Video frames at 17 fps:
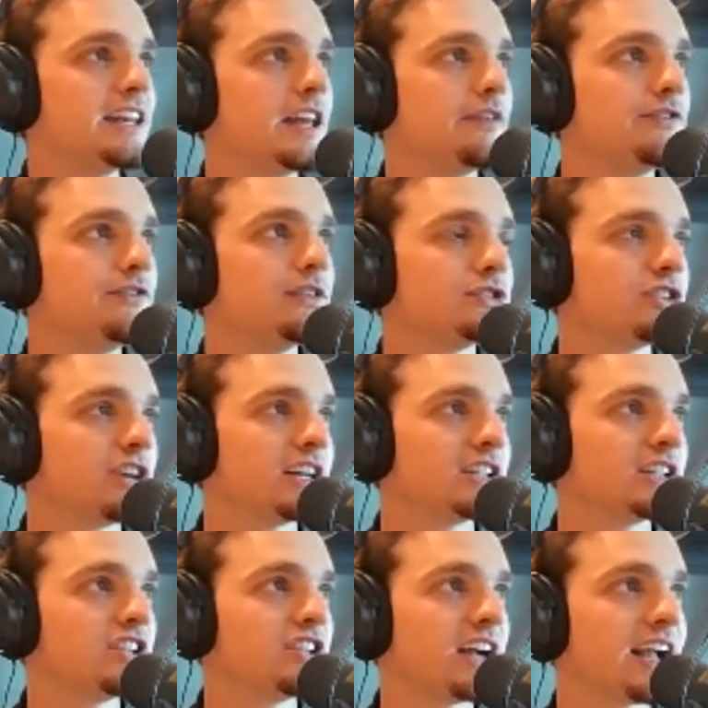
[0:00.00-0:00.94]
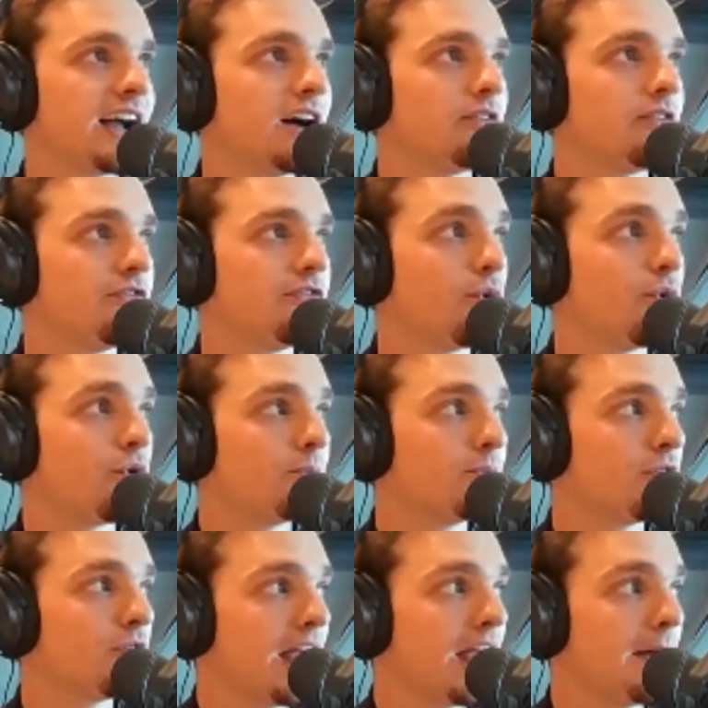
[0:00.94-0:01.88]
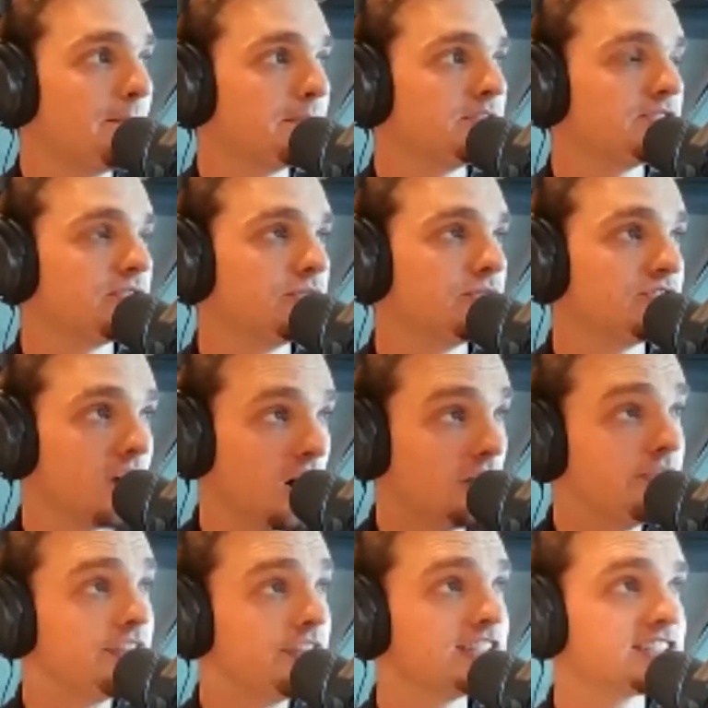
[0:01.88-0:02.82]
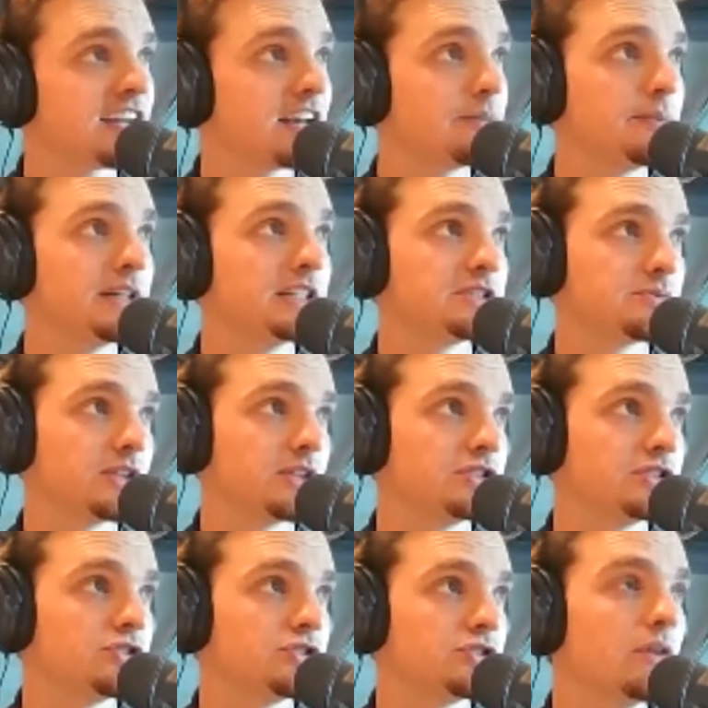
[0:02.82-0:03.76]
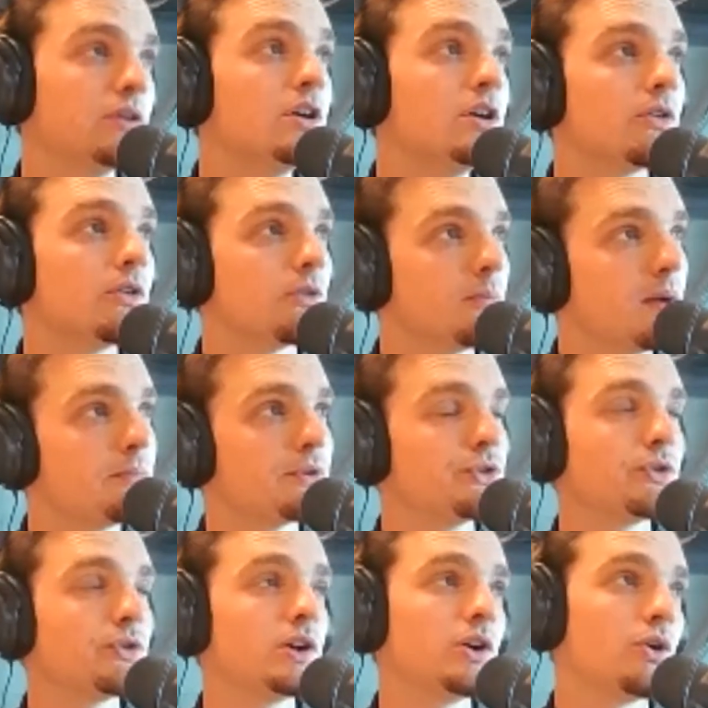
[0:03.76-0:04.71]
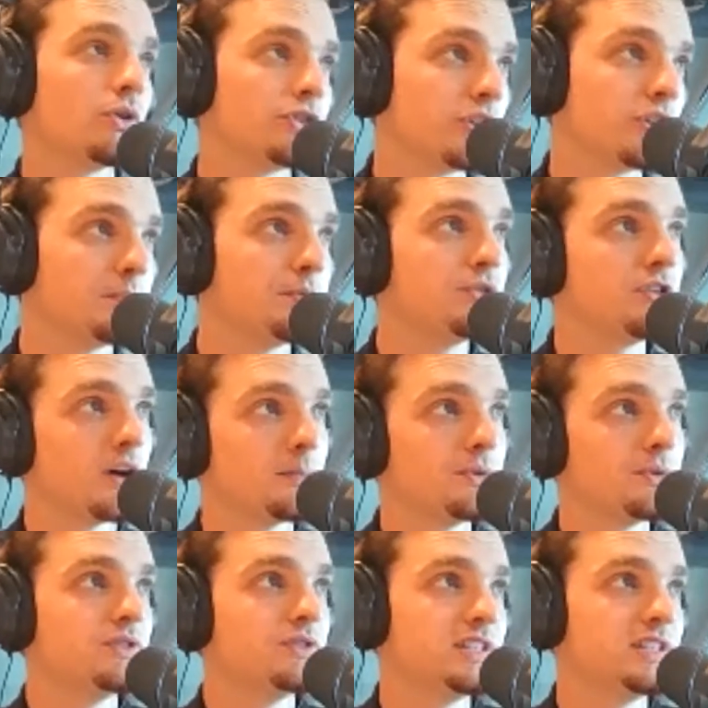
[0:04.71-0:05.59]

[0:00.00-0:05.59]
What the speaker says: if you're trying to check out former episodes of the Scotty P Inspiration Show, remember, you can go on www.dbam.com,